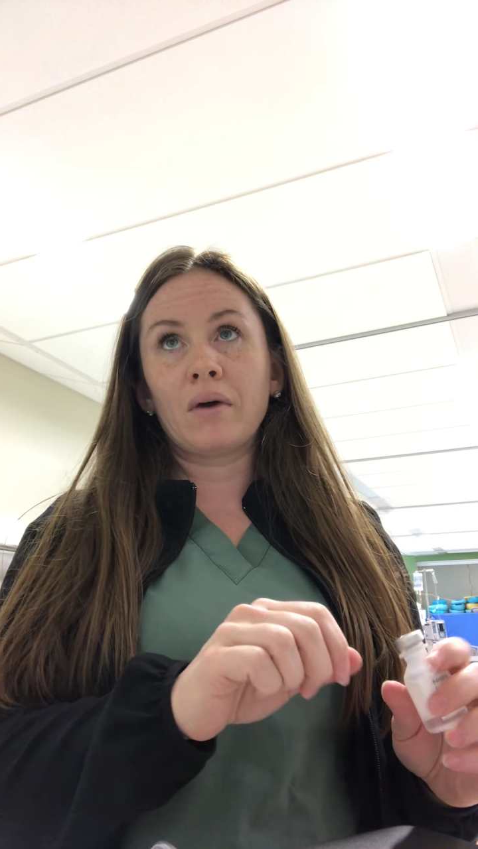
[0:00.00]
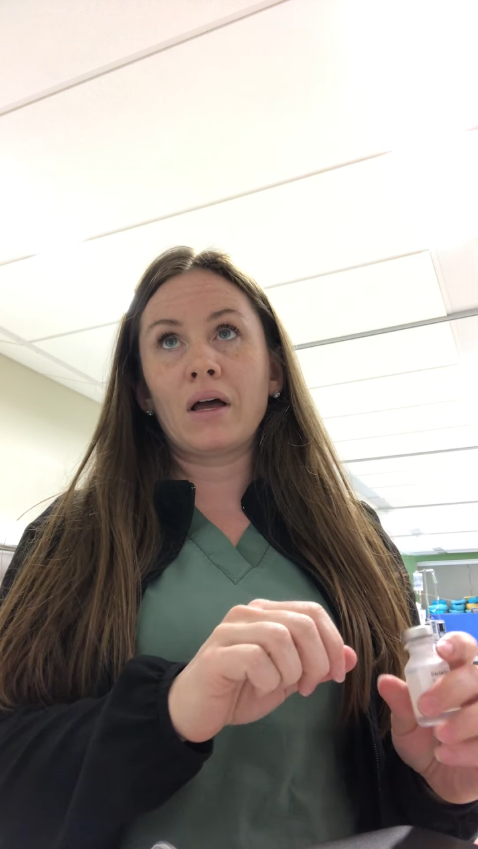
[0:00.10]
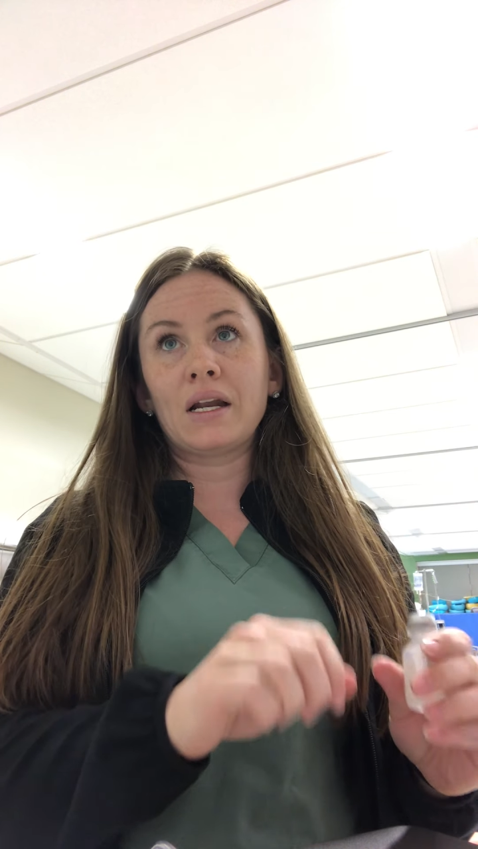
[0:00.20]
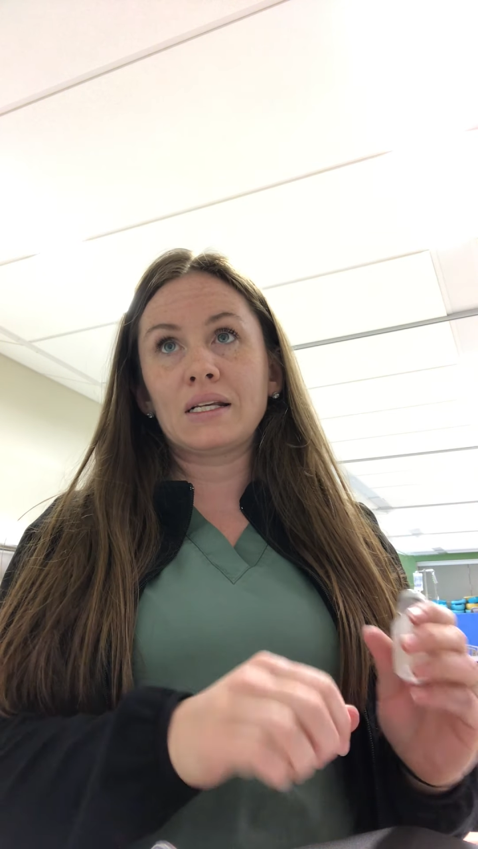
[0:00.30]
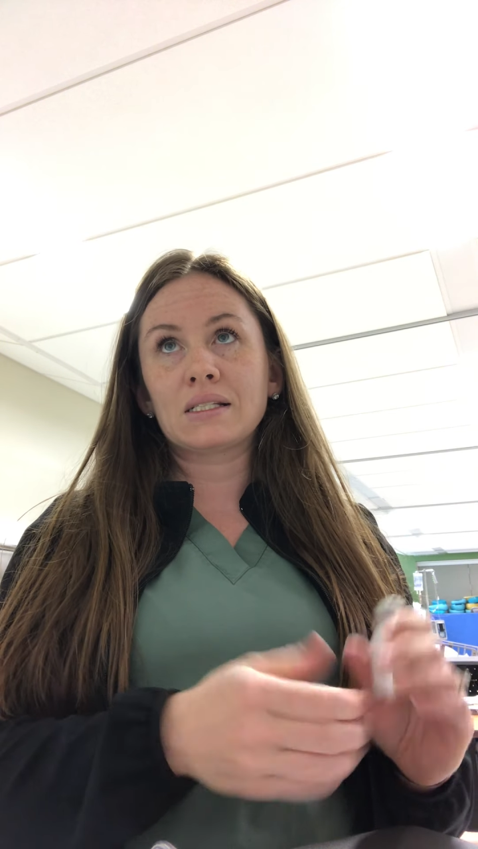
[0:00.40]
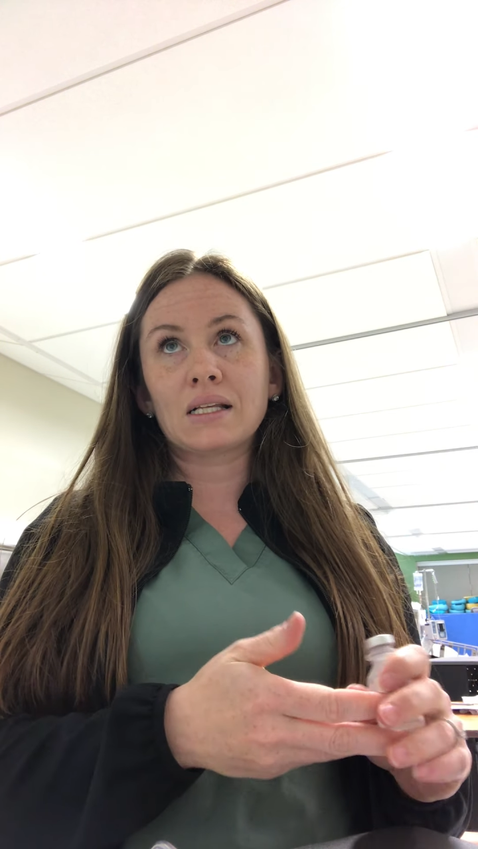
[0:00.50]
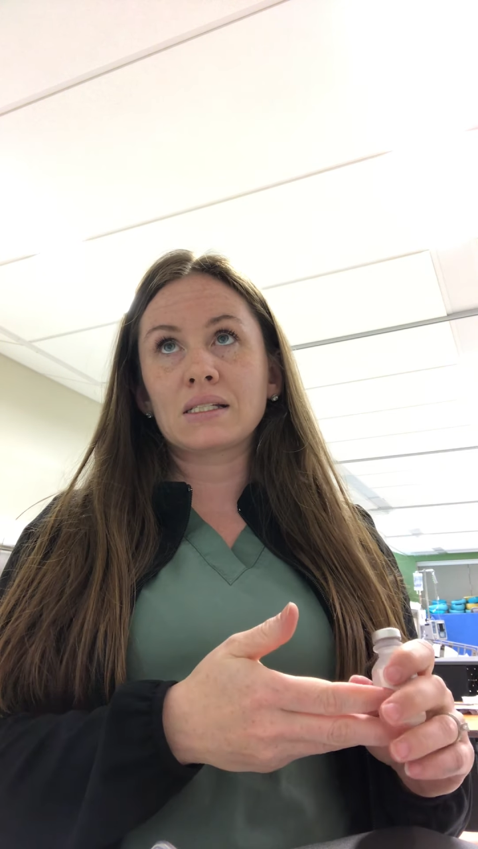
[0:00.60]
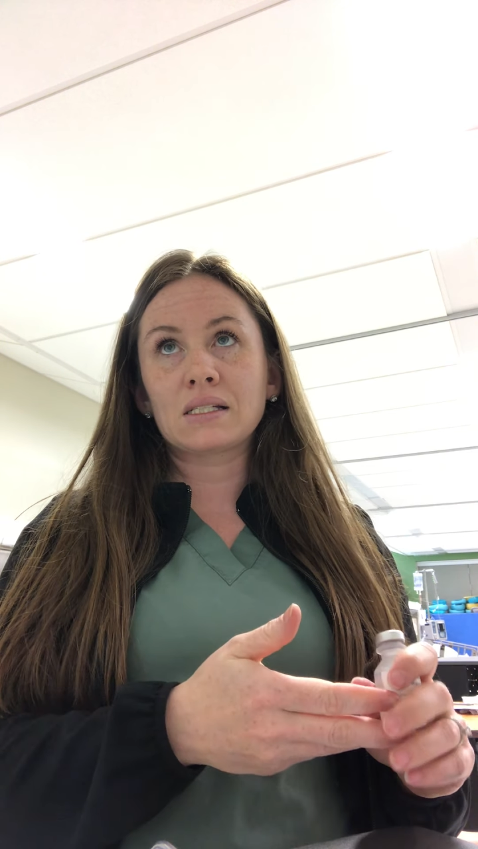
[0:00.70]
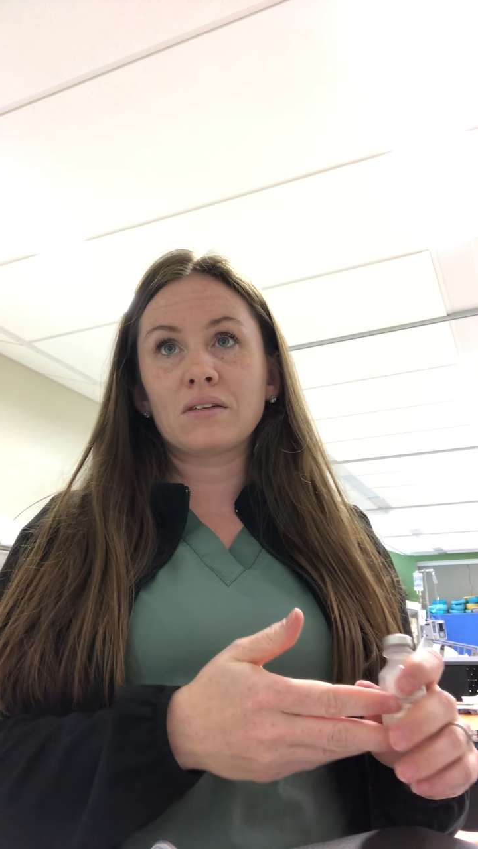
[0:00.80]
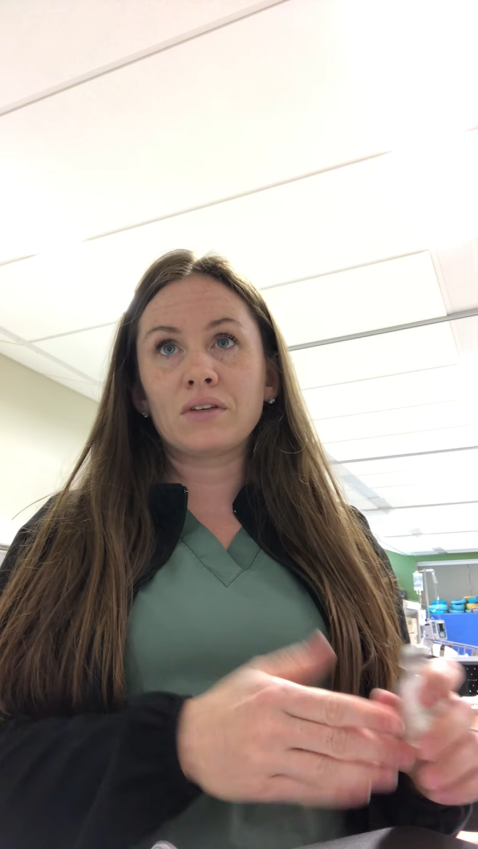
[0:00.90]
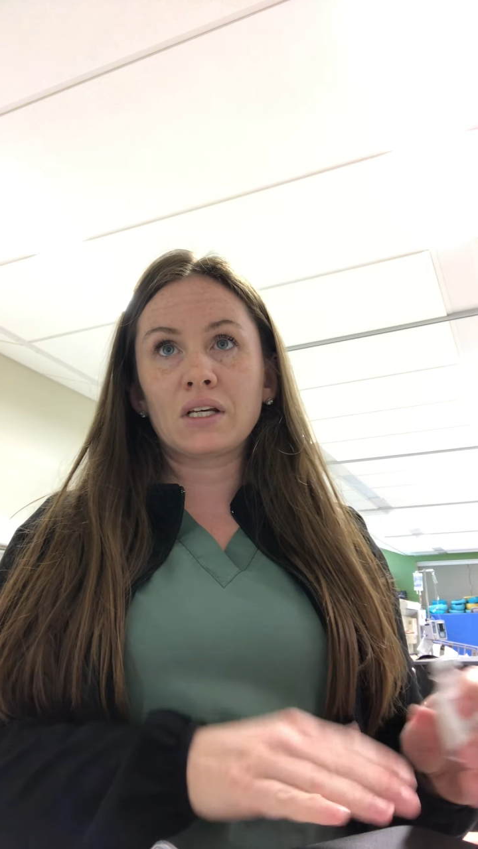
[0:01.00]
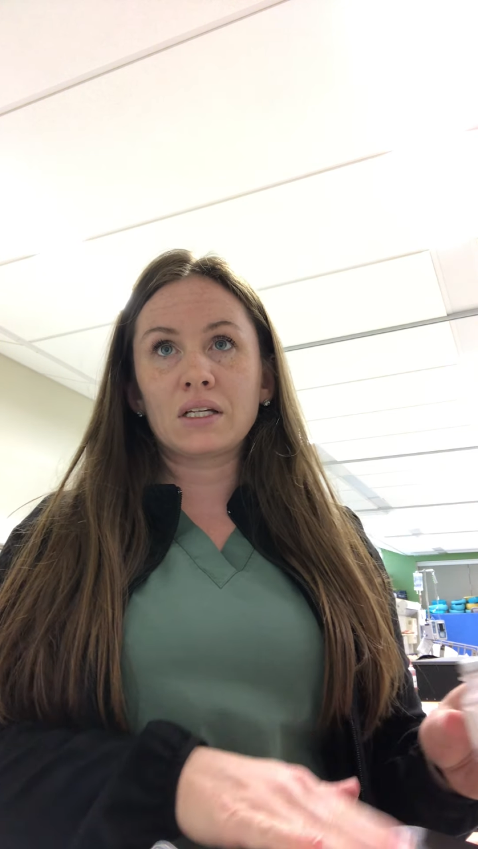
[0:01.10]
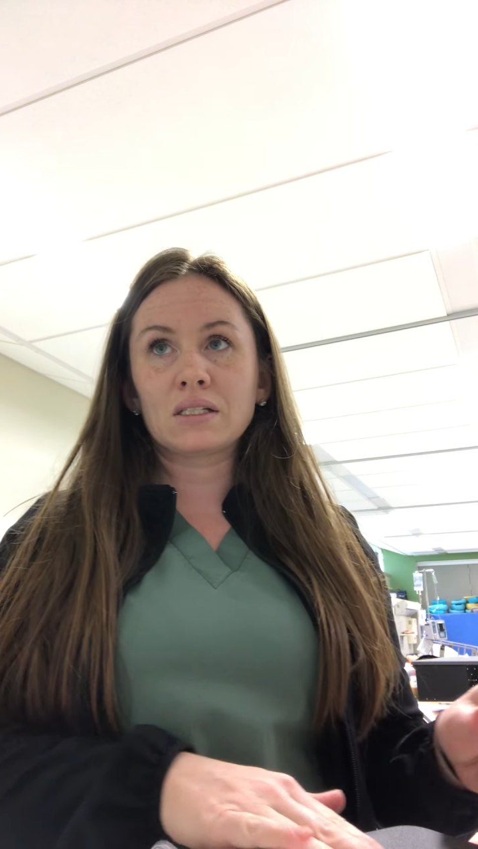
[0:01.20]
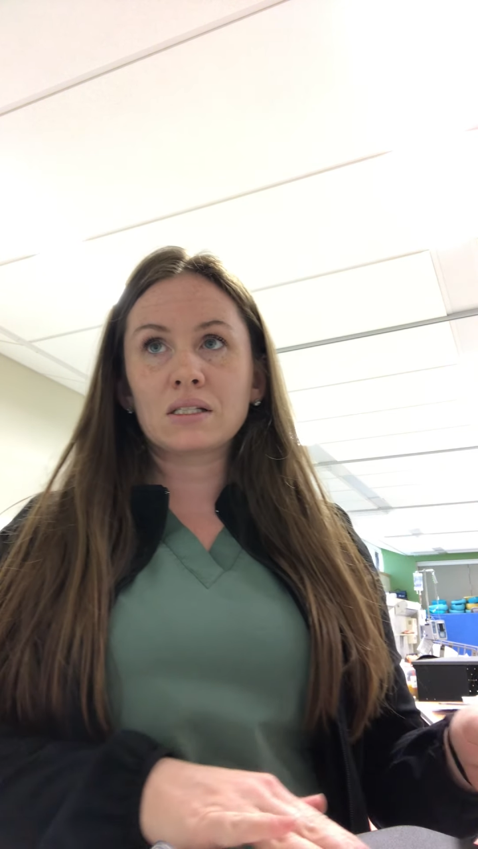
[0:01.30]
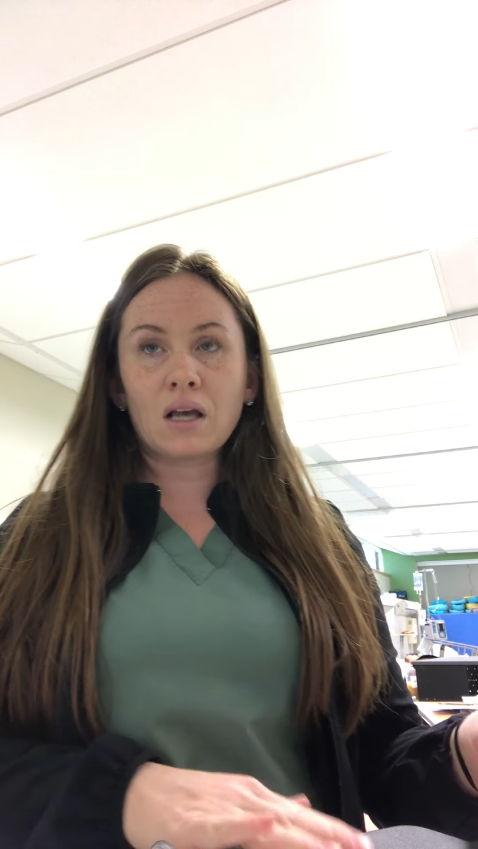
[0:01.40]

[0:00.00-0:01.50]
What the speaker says: any sensitivities